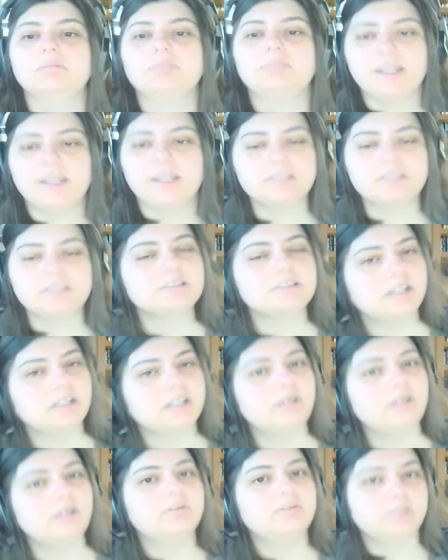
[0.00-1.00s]
take it
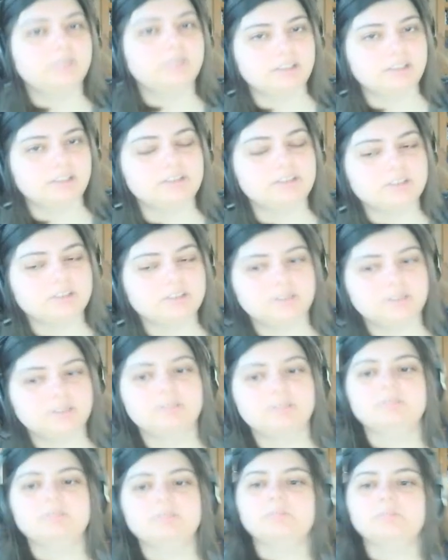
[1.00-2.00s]
slow if you need
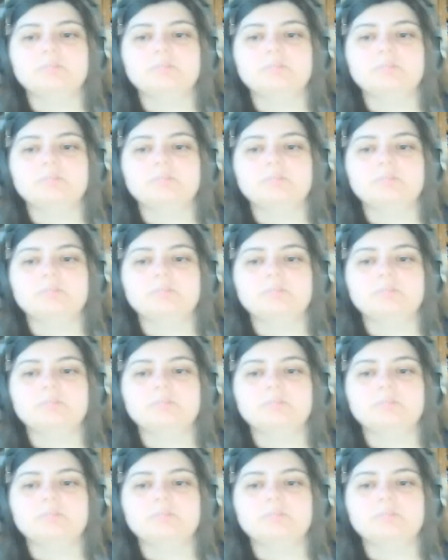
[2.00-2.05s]
to.